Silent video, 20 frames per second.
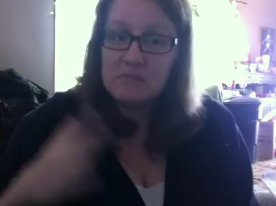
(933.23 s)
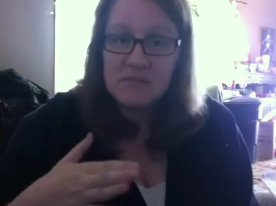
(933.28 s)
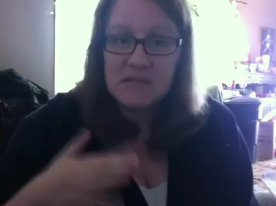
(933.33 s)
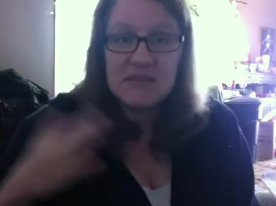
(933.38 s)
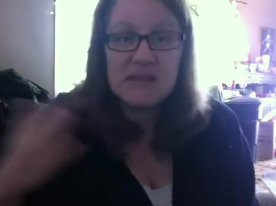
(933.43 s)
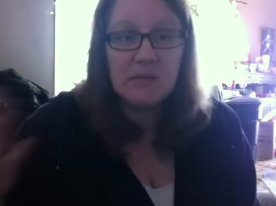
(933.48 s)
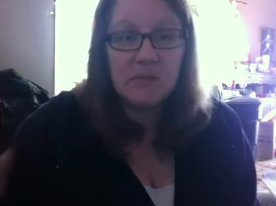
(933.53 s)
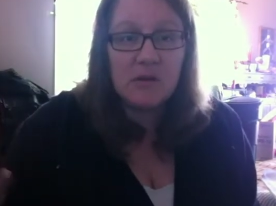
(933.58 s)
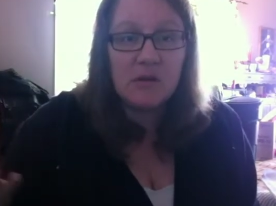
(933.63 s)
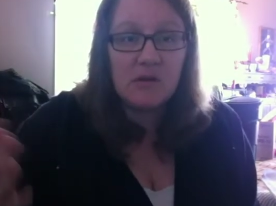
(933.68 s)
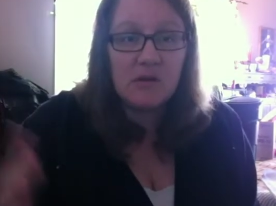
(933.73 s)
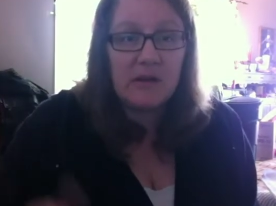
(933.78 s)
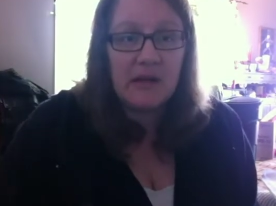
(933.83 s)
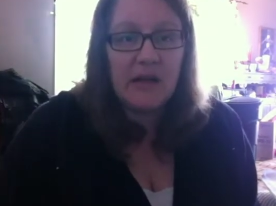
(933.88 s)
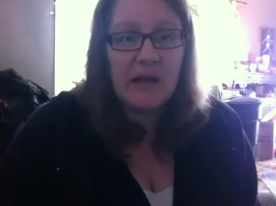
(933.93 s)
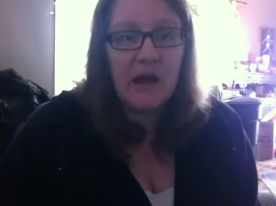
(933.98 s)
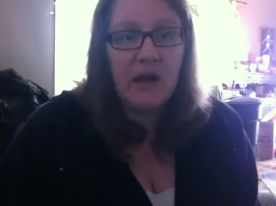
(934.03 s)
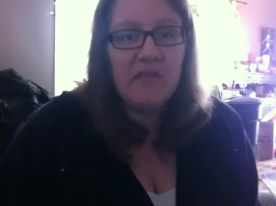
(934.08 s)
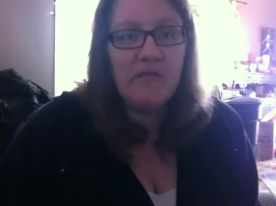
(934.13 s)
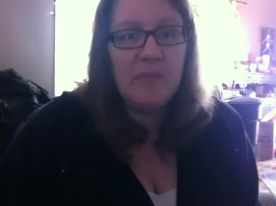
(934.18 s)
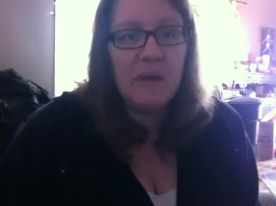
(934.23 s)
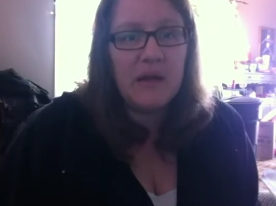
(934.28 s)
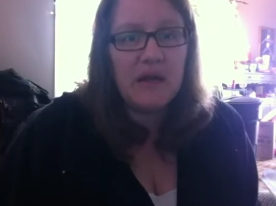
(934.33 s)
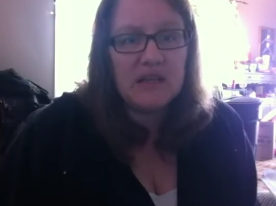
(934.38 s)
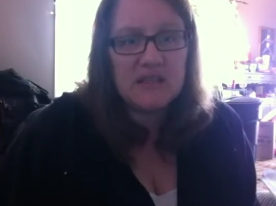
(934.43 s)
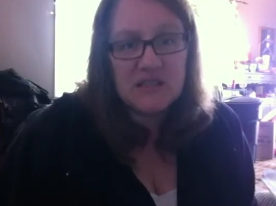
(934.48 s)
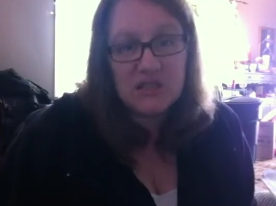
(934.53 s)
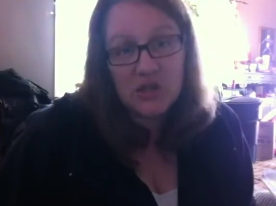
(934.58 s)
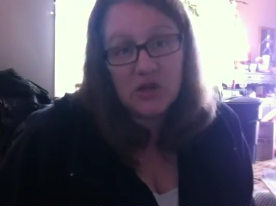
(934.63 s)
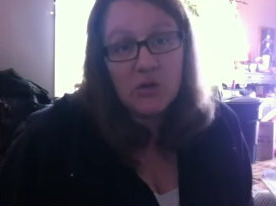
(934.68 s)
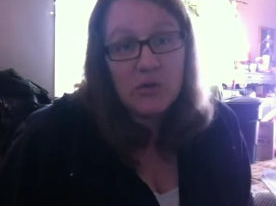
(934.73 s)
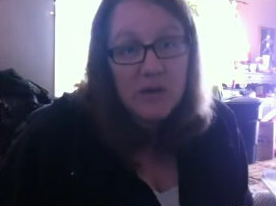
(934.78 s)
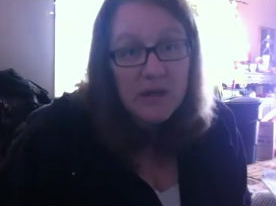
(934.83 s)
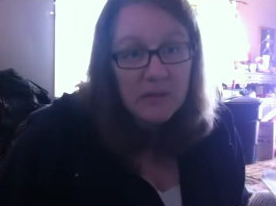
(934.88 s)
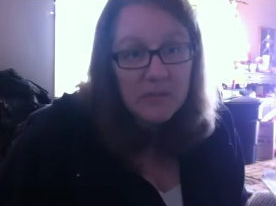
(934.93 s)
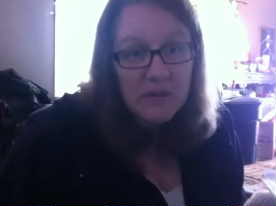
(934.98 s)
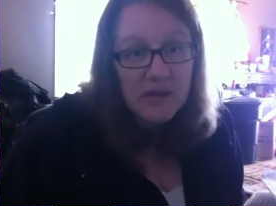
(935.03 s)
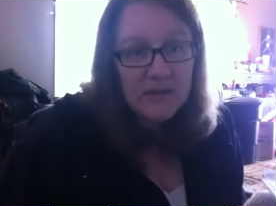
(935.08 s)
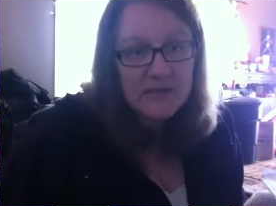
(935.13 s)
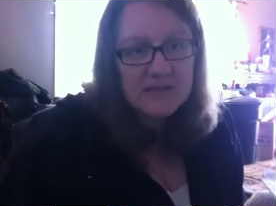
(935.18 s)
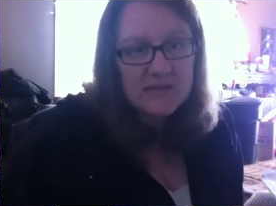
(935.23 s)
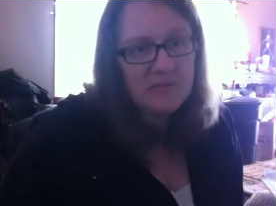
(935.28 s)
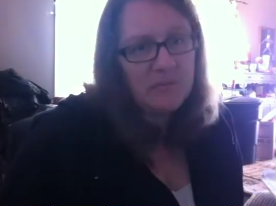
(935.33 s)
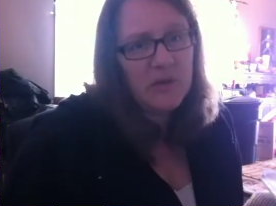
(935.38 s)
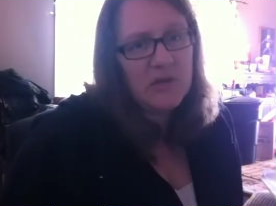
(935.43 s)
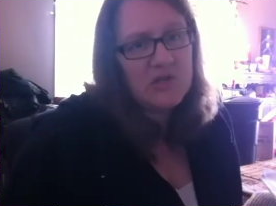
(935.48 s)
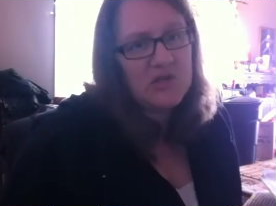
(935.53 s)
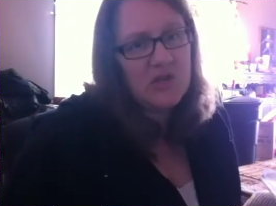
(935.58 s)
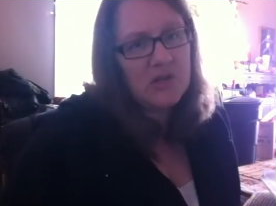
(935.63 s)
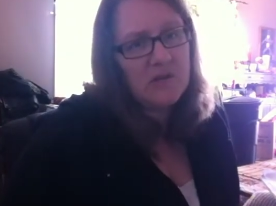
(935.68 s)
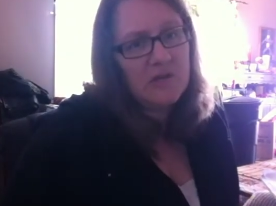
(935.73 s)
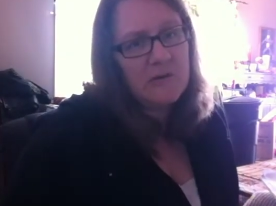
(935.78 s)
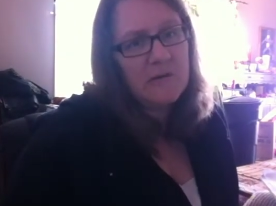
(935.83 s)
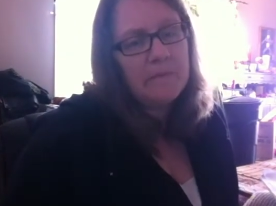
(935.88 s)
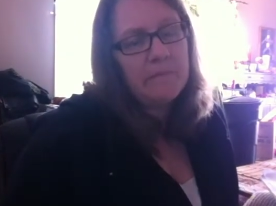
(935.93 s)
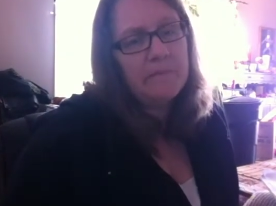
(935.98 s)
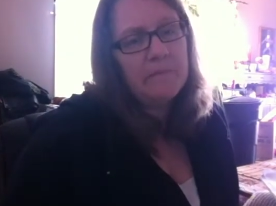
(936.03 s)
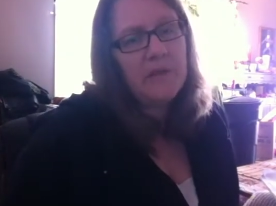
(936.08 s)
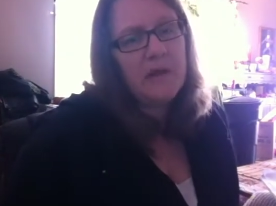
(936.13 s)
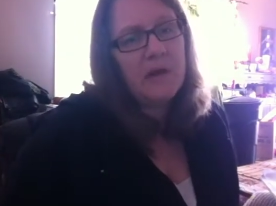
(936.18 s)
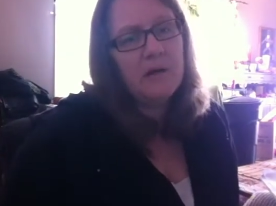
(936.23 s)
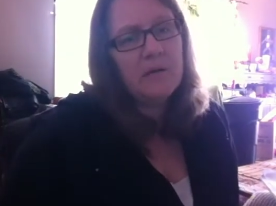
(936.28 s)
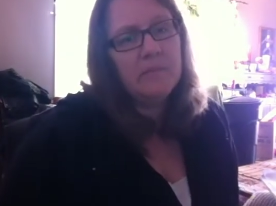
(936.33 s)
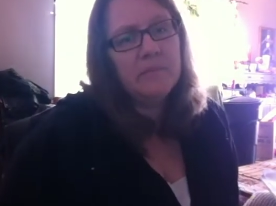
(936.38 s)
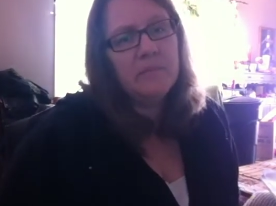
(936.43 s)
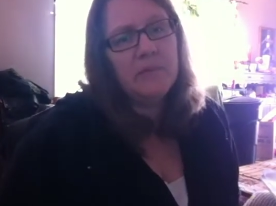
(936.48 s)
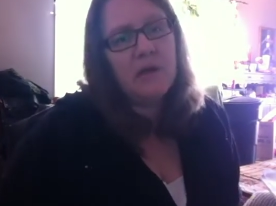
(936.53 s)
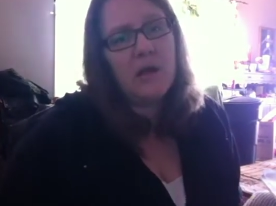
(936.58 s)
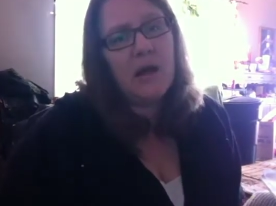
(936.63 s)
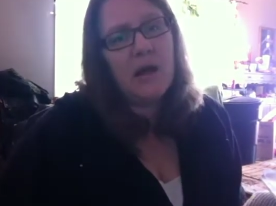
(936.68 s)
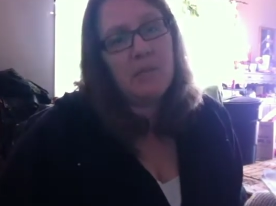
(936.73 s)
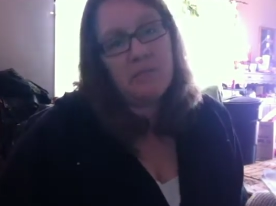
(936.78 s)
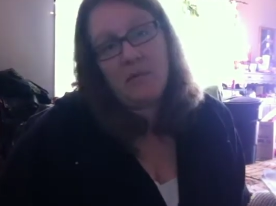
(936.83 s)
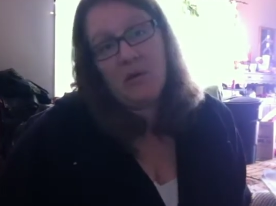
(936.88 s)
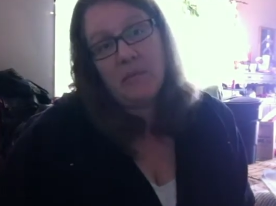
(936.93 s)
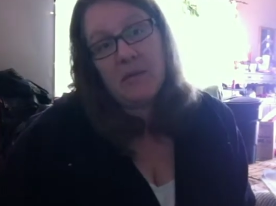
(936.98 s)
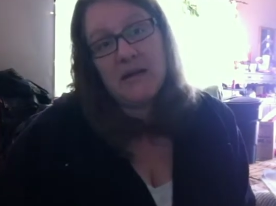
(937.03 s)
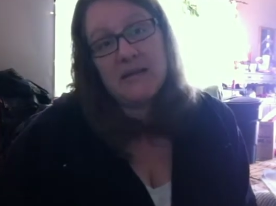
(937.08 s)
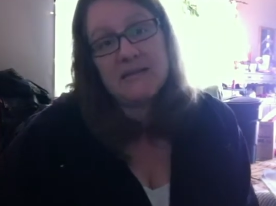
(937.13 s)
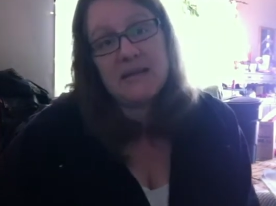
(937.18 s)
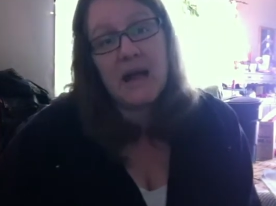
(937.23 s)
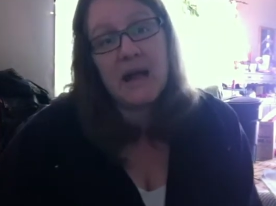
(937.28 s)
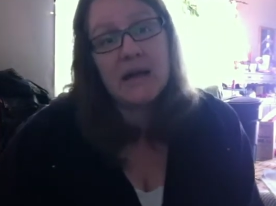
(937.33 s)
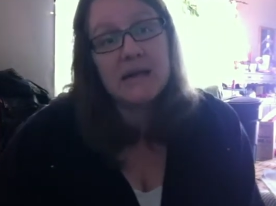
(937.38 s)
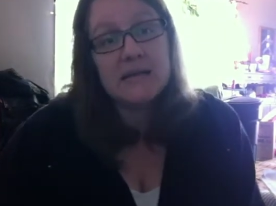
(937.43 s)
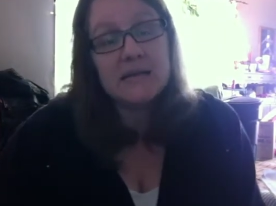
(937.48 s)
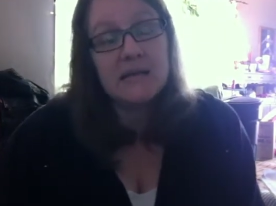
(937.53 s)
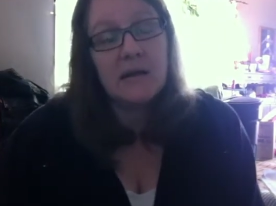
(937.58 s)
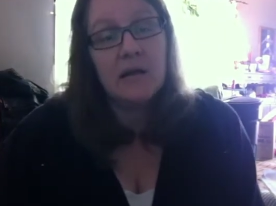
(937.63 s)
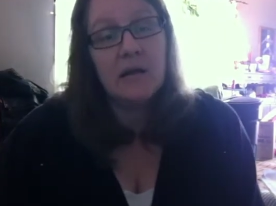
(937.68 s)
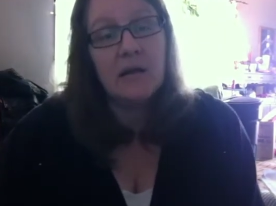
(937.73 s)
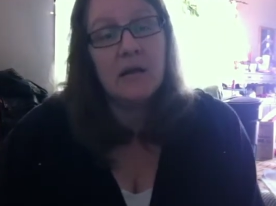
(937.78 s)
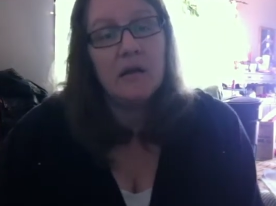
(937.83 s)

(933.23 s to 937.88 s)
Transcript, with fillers: Similarly, I've been excluded because of my gender, um, or my sex.